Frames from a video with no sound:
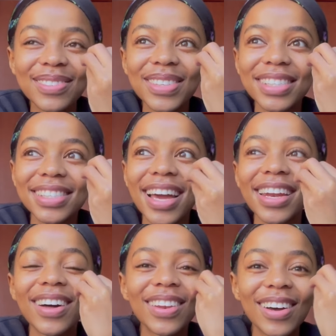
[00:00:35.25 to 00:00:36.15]
We just had
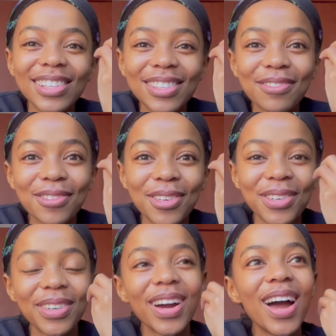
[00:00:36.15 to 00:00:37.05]
our last
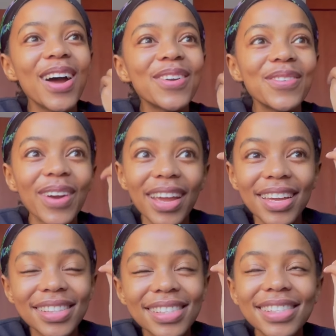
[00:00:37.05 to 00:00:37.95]
few
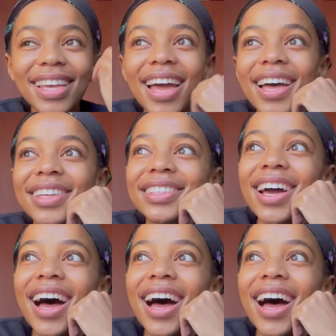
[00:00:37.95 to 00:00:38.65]
rains, and